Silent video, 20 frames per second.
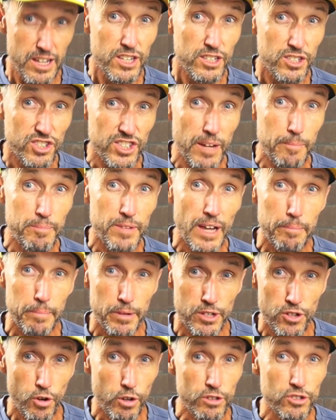stepped up
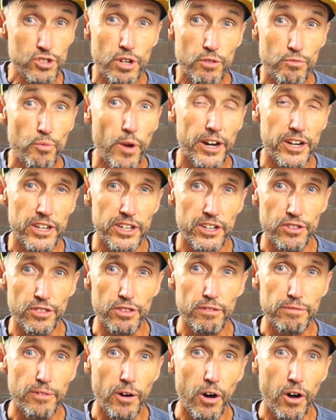a notch running in
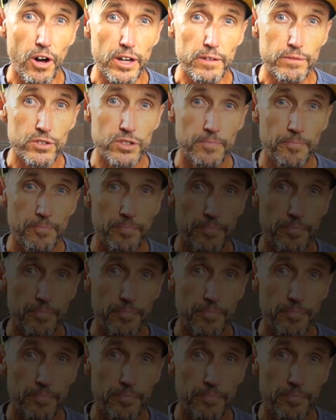the 5s.